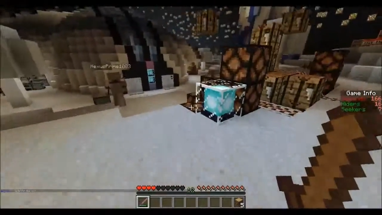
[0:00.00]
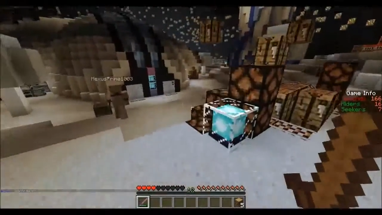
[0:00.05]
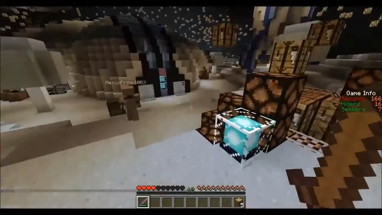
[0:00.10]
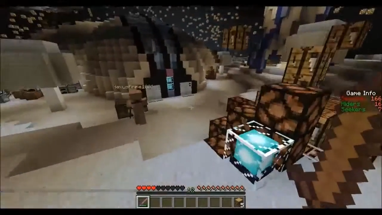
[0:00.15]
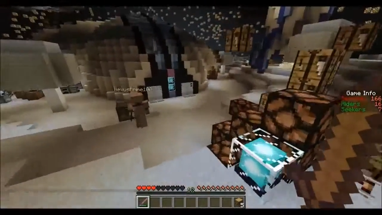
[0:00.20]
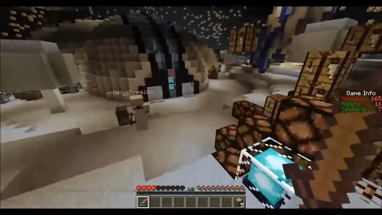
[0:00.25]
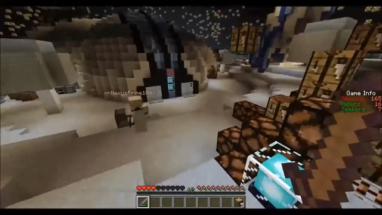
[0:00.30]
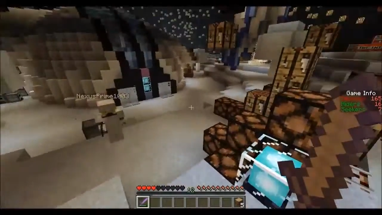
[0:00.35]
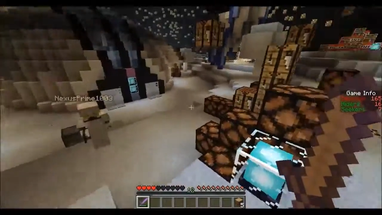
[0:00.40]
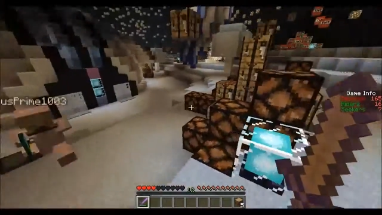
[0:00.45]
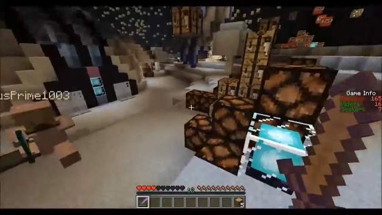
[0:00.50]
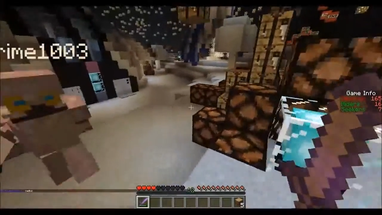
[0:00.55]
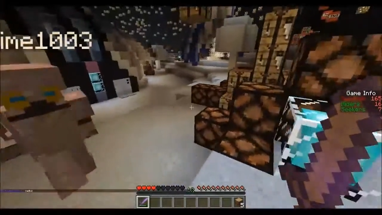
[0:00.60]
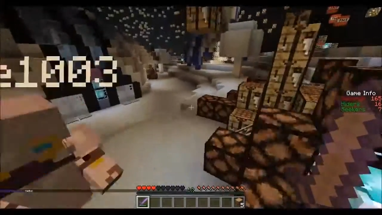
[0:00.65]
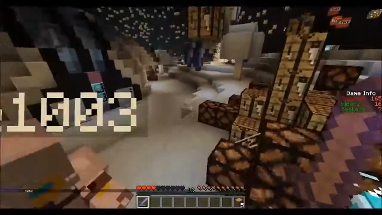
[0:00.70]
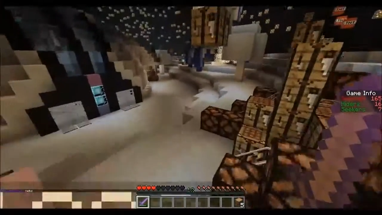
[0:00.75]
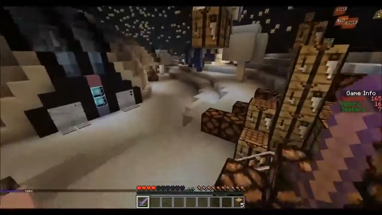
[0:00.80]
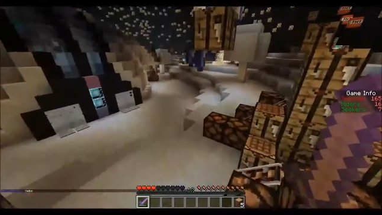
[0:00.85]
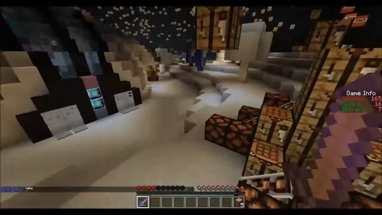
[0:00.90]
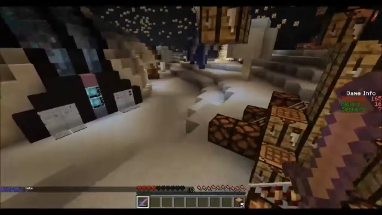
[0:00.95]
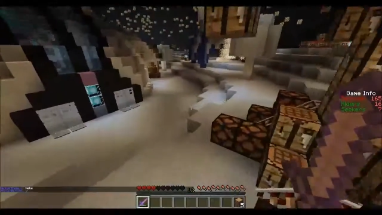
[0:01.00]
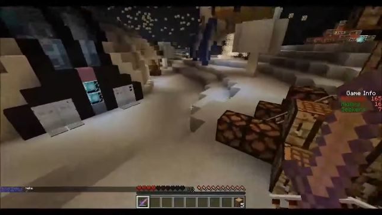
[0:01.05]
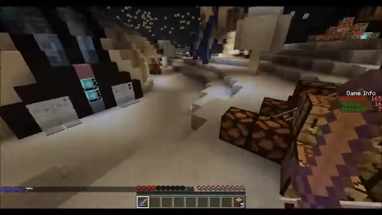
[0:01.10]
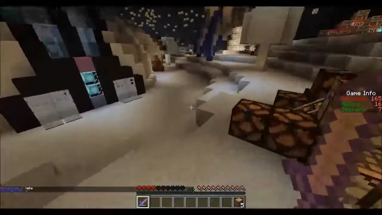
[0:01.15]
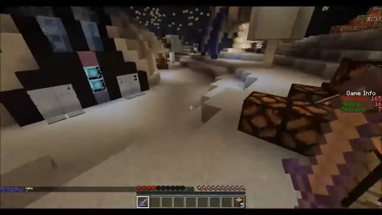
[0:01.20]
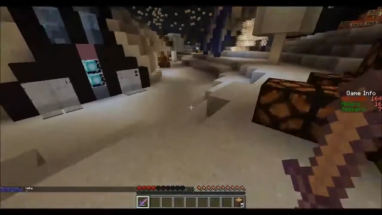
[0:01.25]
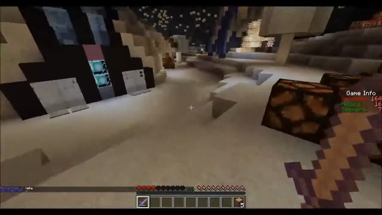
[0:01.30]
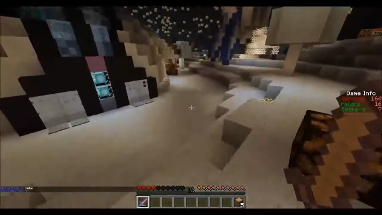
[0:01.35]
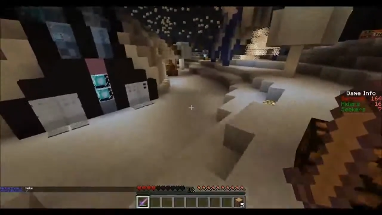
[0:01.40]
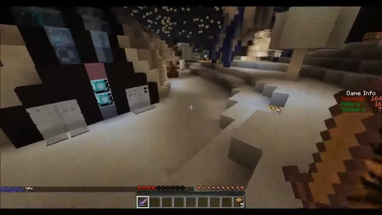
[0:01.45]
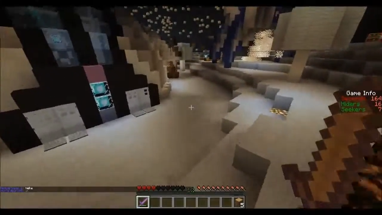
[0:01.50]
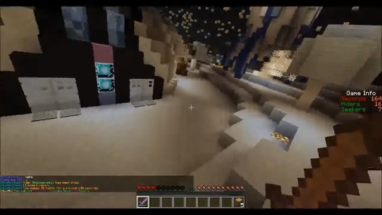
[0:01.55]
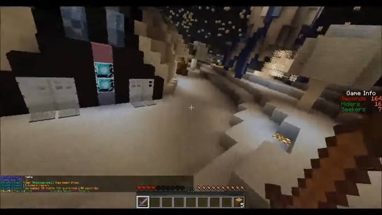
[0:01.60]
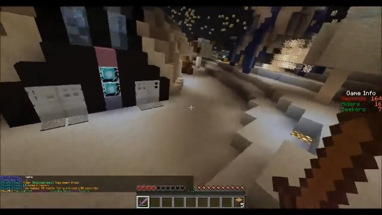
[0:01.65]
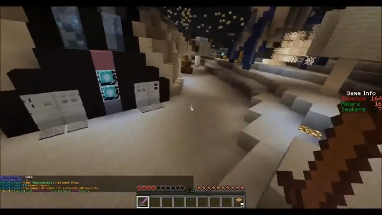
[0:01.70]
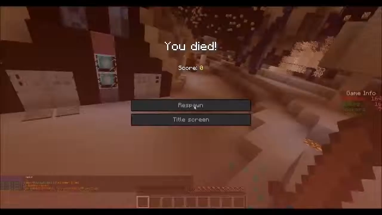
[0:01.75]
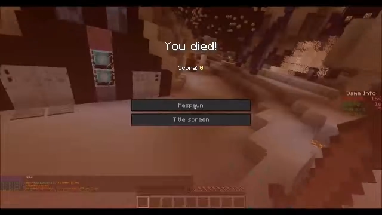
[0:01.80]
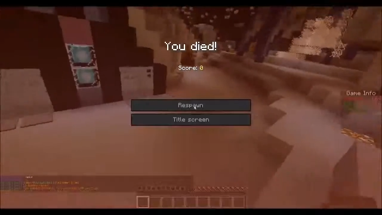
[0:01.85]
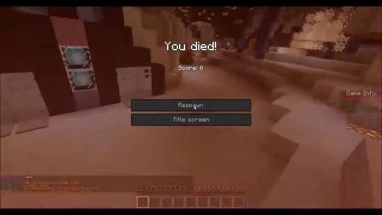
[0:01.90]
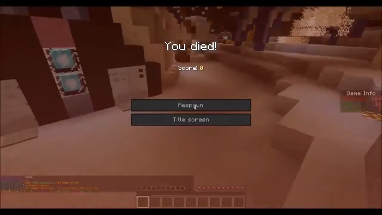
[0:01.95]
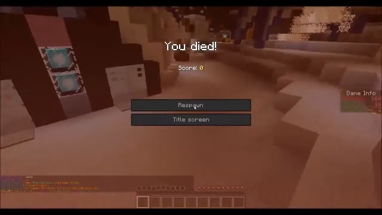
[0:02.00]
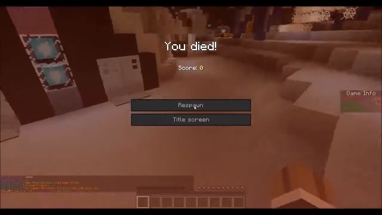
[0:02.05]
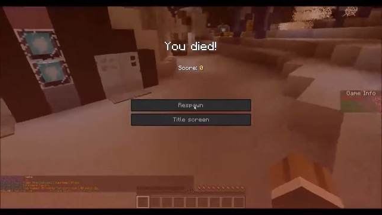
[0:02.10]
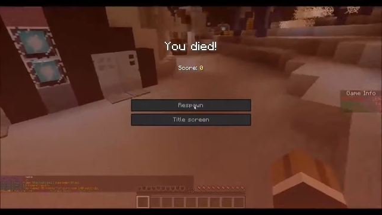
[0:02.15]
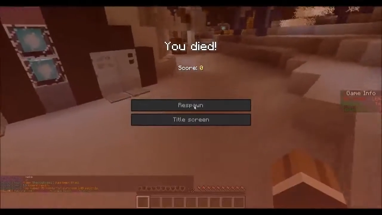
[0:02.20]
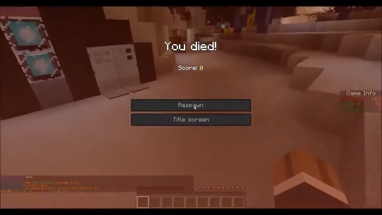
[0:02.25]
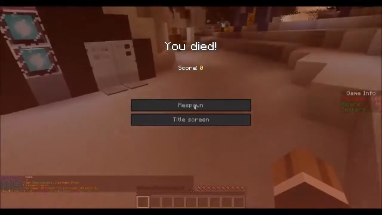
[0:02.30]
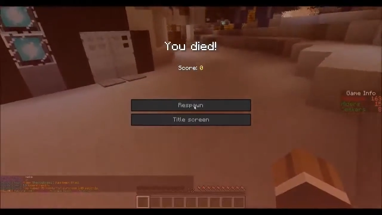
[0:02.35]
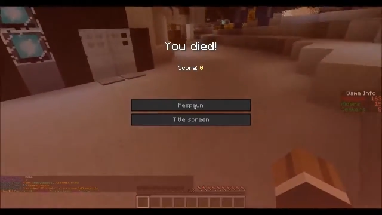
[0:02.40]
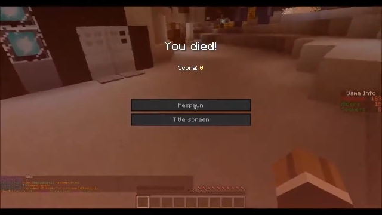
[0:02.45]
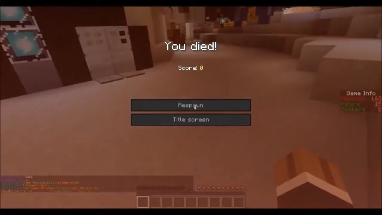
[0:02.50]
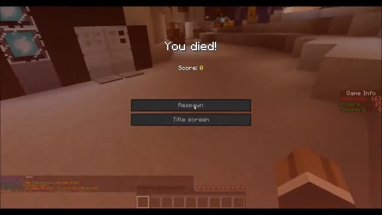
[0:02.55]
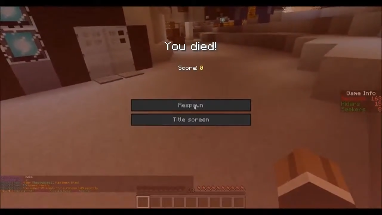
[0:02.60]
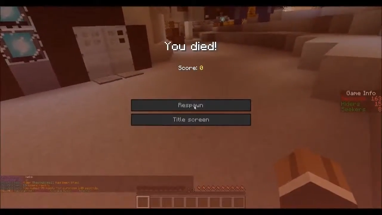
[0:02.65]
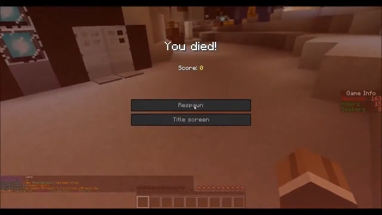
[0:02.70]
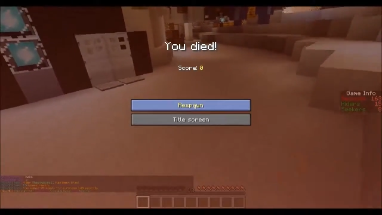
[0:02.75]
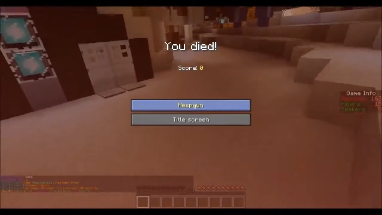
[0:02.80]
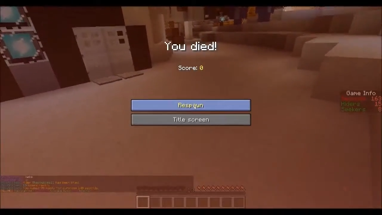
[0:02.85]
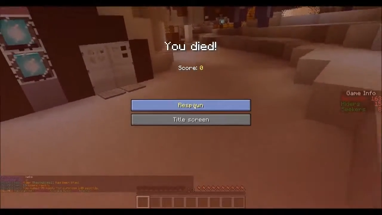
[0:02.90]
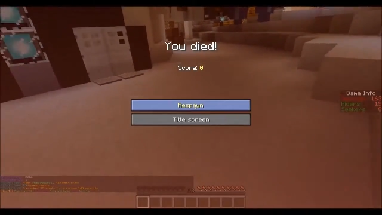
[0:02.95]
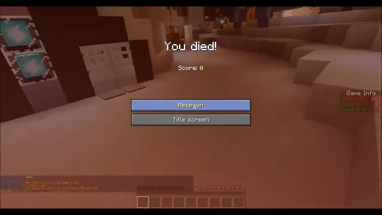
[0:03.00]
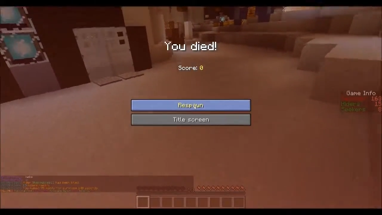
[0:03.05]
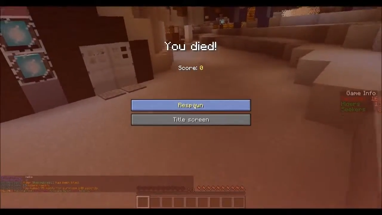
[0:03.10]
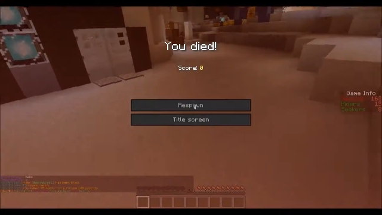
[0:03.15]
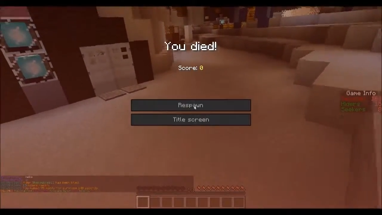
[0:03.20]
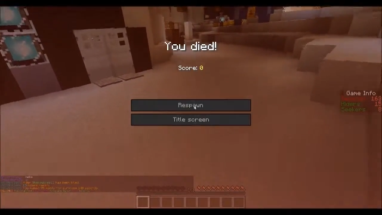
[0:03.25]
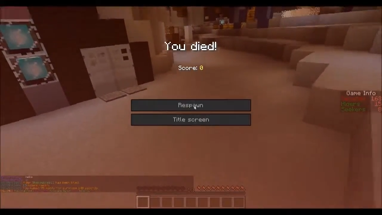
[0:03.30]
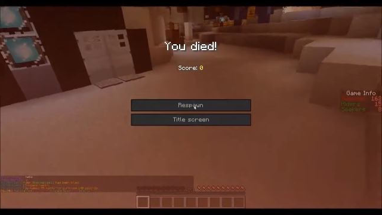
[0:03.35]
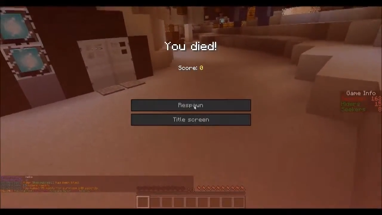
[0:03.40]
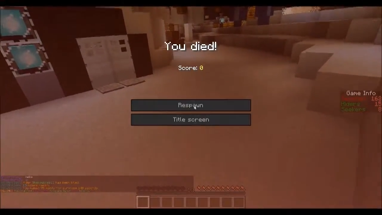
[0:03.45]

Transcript: [unreadable: no face in view]